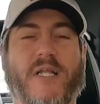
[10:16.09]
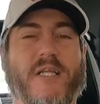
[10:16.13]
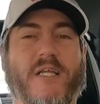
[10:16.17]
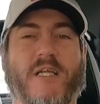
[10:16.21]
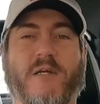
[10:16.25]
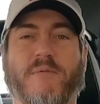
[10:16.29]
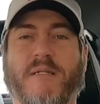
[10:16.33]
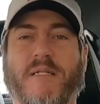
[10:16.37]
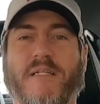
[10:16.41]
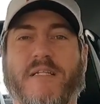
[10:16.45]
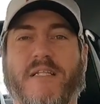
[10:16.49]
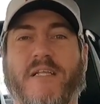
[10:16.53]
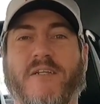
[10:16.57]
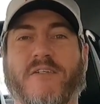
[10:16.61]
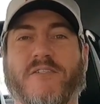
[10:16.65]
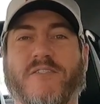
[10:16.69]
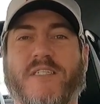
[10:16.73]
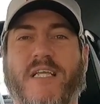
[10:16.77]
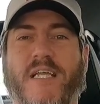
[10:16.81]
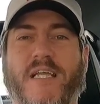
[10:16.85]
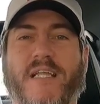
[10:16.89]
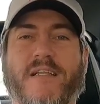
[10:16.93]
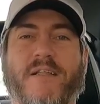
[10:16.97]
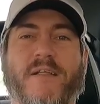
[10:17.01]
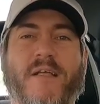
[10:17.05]
I didn't come down the
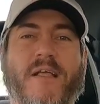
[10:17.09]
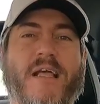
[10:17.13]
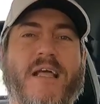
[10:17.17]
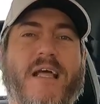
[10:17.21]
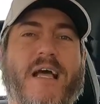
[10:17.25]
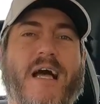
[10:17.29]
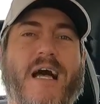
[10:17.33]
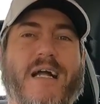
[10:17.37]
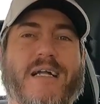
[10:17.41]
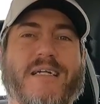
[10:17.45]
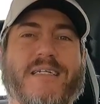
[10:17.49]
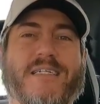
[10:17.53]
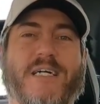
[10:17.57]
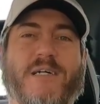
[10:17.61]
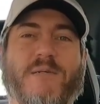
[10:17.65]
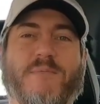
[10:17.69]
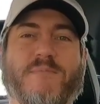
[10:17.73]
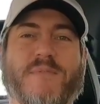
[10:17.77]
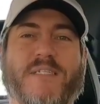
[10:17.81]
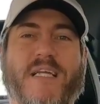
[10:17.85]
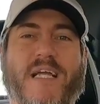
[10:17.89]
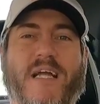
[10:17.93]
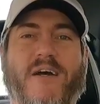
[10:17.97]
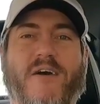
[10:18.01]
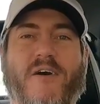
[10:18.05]
interstate, I
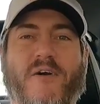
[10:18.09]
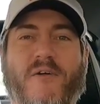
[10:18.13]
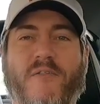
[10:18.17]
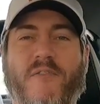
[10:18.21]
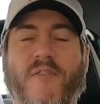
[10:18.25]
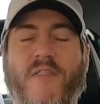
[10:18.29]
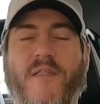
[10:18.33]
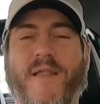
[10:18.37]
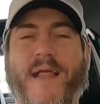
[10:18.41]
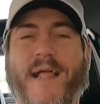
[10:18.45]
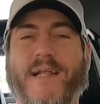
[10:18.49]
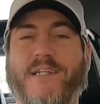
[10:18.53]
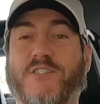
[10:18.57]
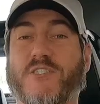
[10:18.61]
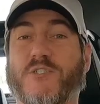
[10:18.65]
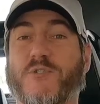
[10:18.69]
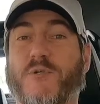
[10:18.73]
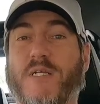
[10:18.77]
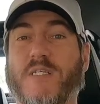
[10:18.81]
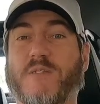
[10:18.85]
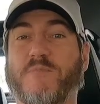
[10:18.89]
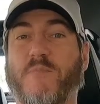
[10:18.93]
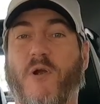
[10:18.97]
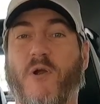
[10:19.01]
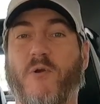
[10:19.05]
come down the Natchez
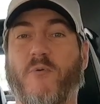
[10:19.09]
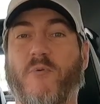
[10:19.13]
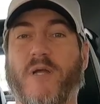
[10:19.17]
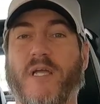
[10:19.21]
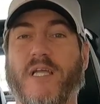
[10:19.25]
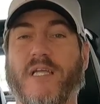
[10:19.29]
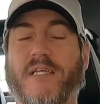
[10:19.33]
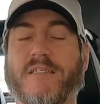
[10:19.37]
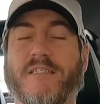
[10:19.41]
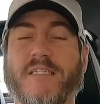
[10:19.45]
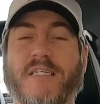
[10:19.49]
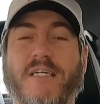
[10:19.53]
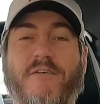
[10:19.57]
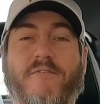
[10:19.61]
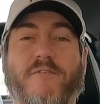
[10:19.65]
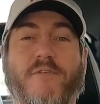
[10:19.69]
Trace Parkway.